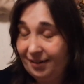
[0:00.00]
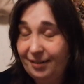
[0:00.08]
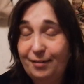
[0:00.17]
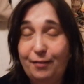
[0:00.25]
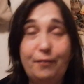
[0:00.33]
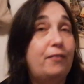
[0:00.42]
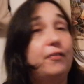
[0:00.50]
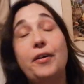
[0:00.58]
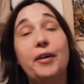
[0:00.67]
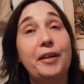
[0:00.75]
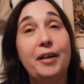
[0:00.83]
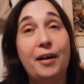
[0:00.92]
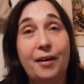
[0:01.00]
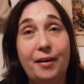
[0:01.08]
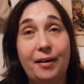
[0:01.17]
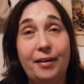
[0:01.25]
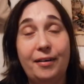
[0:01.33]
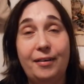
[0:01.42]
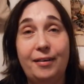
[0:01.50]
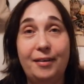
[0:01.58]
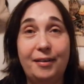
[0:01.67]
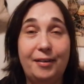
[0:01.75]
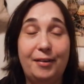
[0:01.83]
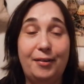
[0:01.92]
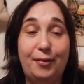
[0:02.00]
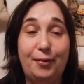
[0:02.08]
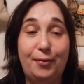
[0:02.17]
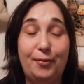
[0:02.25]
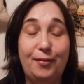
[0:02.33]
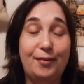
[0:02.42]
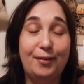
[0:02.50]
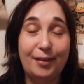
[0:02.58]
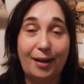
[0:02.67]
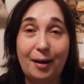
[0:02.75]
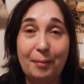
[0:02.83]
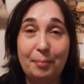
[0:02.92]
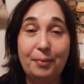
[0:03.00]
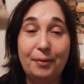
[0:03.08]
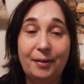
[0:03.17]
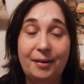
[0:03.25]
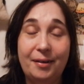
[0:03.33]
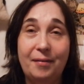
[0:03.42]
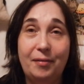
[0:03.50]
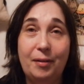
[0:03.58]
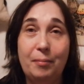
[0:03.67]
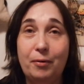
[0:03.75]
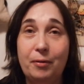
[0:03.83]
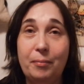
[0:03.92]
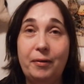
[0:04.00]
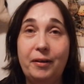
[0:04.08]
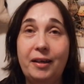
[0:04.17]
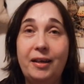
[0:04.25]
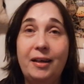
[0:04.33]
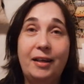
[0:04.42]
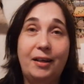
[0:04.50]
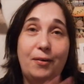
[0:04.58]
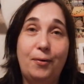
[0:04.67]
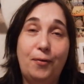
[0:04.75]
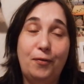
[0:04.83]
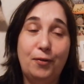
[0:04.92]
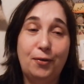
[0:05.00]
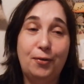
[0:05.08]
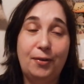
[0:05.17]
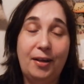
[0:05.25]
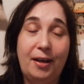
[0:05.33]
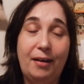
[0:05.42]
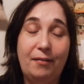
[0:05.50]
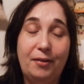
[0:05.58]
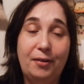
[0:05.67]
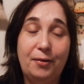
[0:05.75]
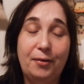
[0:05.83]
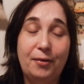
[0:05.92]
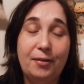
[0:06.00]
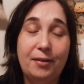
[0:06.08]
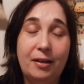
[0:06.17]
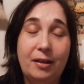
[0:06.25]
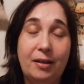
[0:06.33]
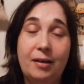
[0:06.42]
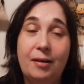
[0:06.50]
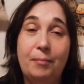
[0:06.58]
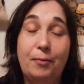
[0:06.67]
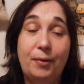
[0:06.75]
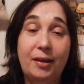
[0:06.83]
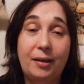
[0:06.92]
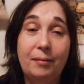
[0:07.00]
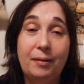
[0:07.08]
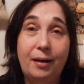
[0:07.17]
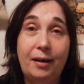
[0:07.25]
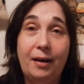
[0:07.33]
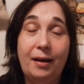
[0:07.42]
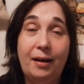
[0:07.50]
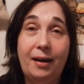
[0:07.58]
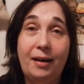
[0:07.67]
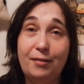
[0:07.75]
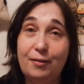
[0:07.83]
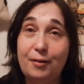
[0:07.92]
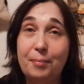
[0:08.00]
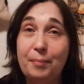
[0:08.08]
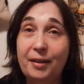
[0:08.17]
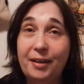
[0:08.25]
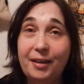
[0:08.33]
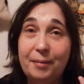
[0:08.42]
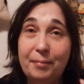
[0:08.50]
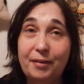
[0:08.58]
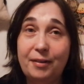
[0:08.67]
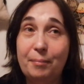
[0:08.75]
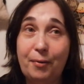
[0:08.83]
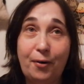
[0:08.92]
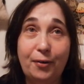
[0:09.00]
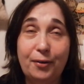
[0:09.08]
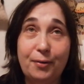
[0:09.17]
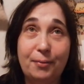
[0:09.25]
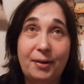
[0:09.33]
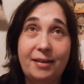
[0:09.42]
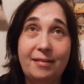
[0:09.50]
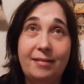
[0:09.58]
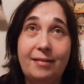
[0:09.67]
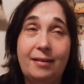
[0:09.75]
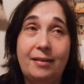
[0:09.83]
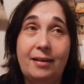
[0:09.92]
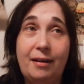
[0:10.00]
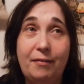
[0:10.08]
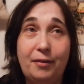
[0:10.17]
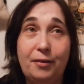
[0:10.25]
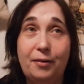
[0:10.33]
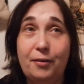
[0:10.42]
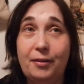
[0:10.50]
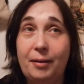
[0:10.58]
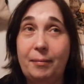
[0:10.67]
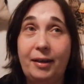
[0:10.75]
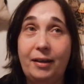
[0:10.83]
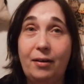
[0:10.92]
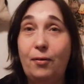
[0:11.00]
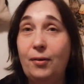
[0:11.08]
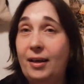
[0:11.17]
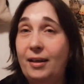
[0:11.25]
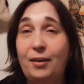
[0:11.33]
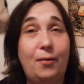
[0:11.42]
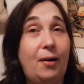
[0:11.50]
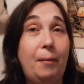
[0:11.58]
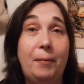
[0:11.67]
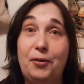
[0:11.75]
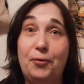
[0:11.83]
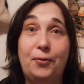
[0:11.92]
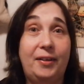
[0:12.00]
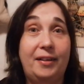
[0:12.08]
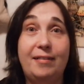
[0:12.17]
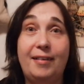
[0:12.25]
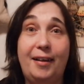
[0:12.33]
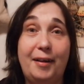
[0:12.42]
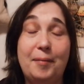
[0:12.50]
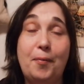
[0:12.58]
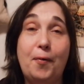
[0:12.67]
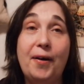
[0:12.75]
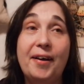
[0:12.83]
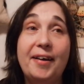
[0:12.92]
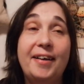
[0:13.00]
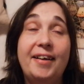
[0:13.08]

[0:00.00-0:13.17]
It's very hard to stop the Mirabilia and go over to the Heaven and Earth. But when I start picking up the park threads on the Heaven and Earth, I'm like, oh yeah, no, I'm enjoying this a lot more.